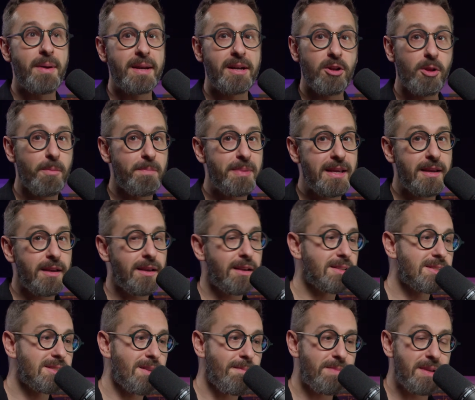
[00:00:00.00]
but it'll be
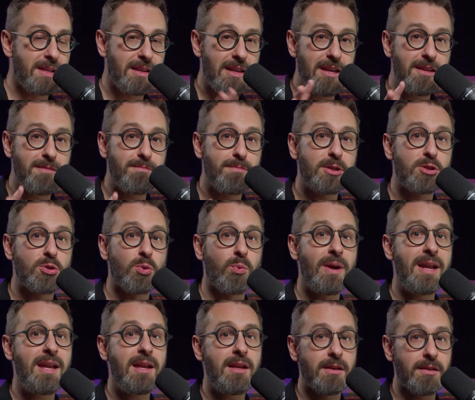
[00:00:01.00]
something in
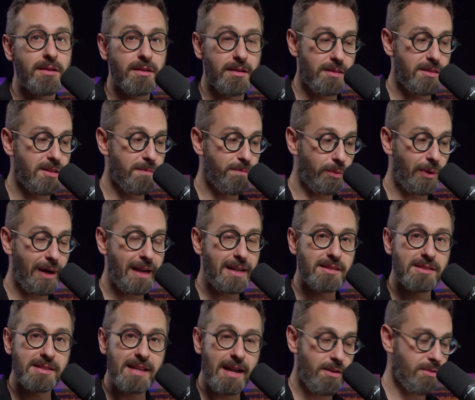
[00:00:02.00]
between the bright
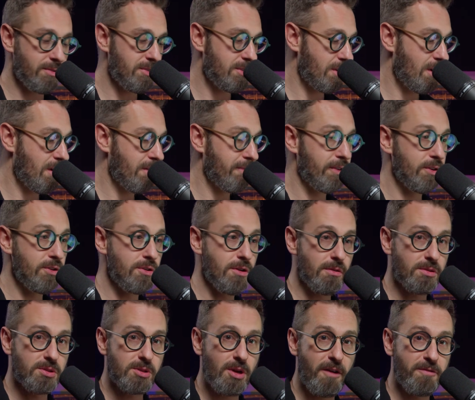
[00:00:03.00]
sound of
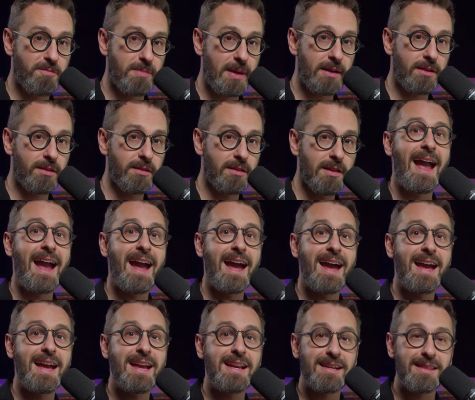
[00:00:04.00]
no soft pedal
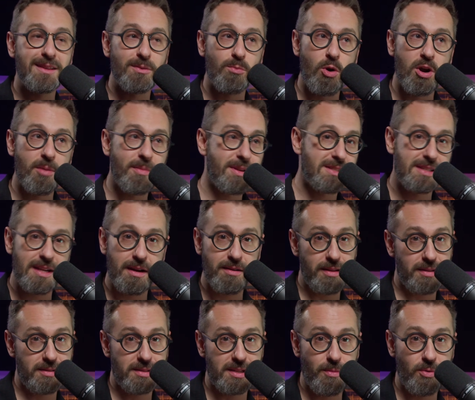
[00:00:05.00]
and the warmest sound
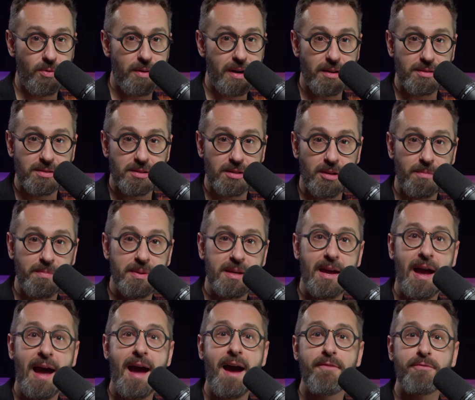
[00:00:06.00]
that's somewhere else. It'll be
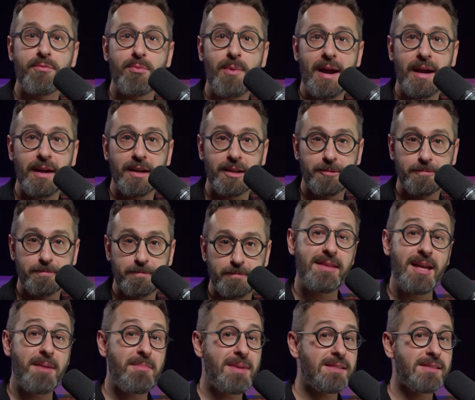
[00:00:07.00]
halfway.
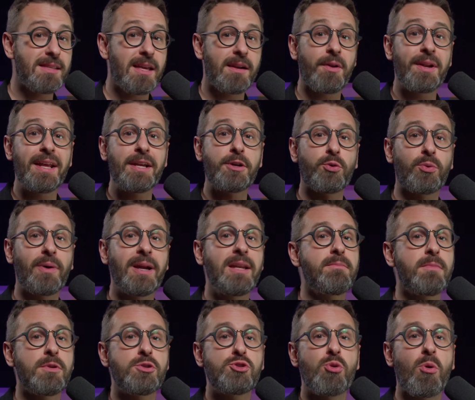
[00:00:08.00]
And that means that on a great
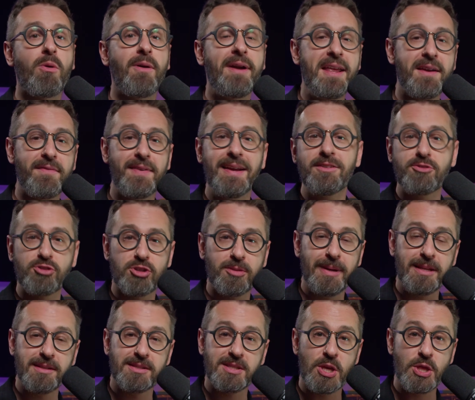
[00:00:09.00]
majority of
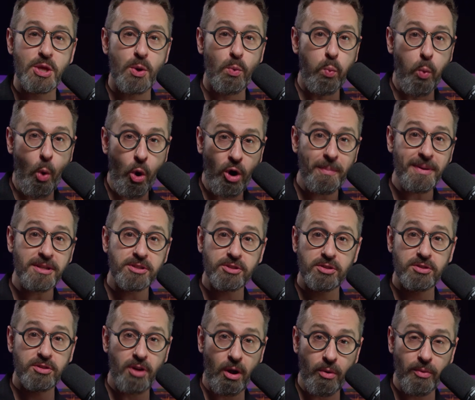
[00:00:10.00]
instruments, the
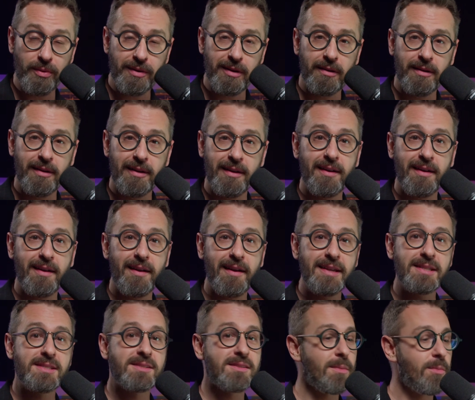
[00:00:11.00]
warmest tone
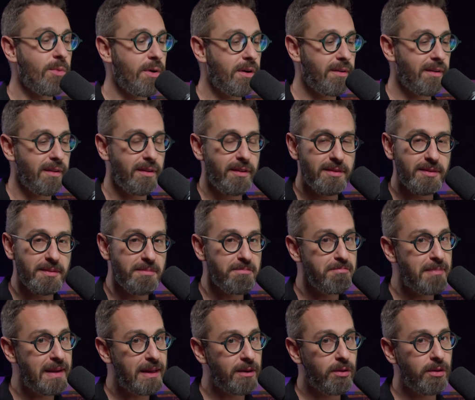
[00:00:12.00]
is somewhere in the
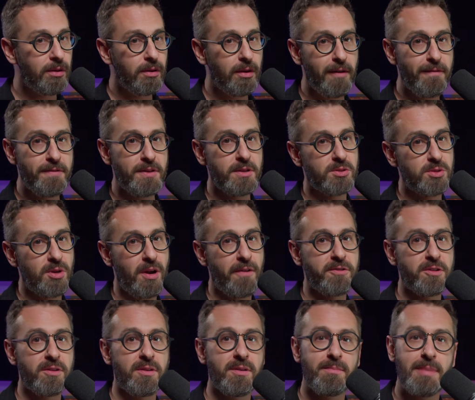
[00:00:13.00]
middle of the
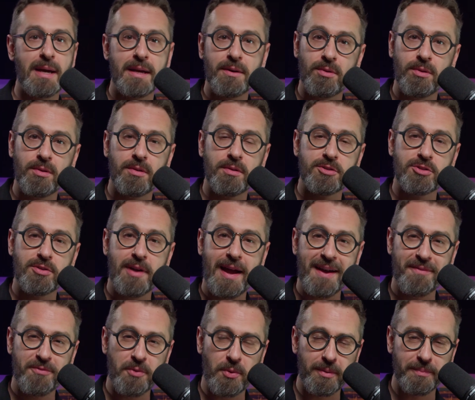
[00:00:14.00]
soft pedal
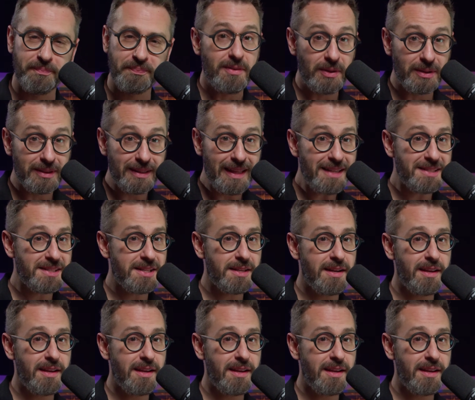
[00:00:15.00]
travel. The lesson